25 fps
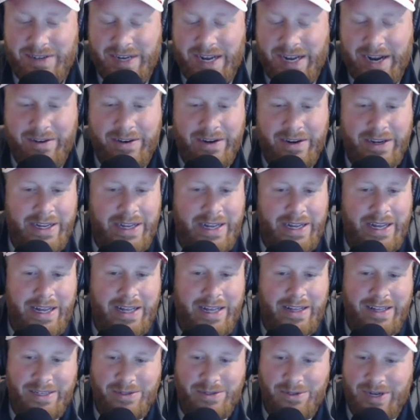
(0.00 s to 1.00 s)
Now,
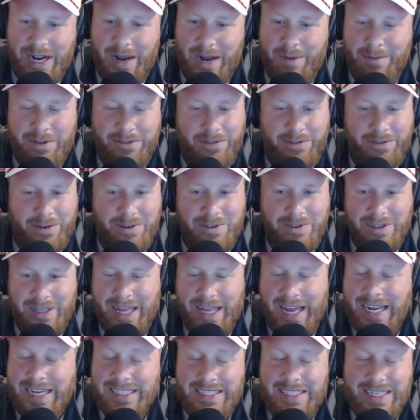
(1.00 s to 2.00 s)
this would not be the first
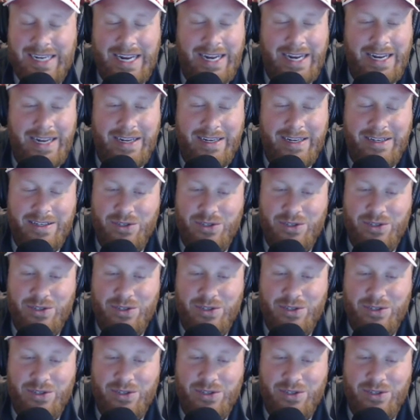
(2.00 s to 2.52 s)
legacy